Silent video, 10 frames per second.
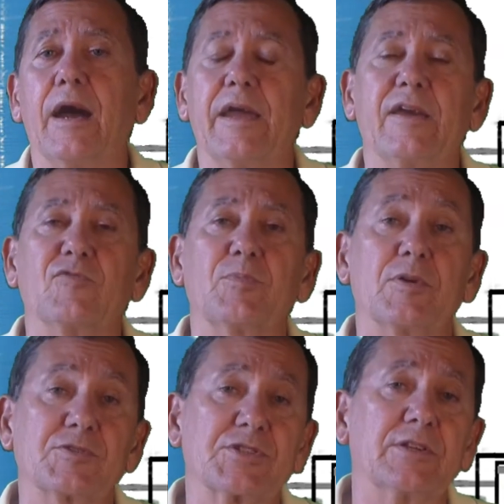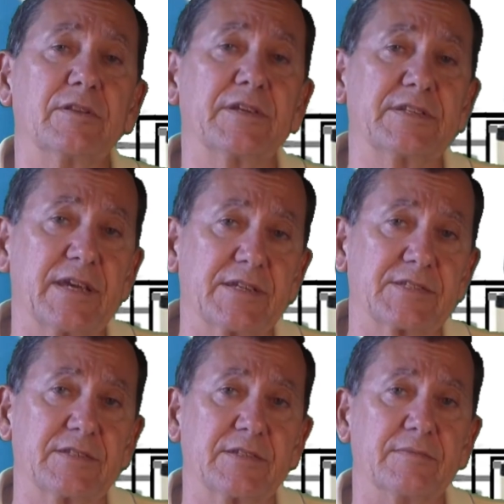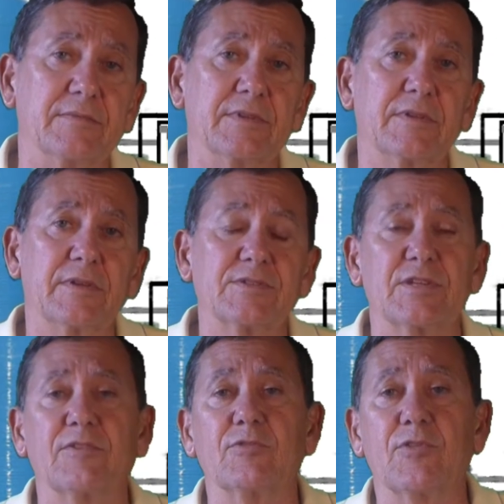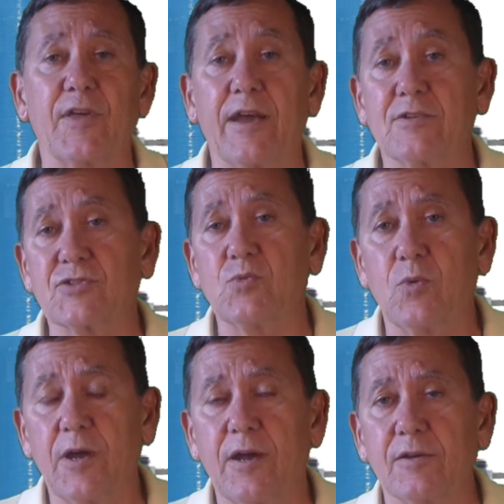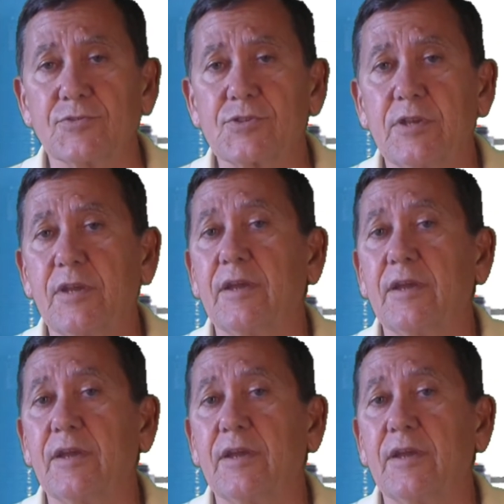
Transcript: I have personally tested several thousand wells.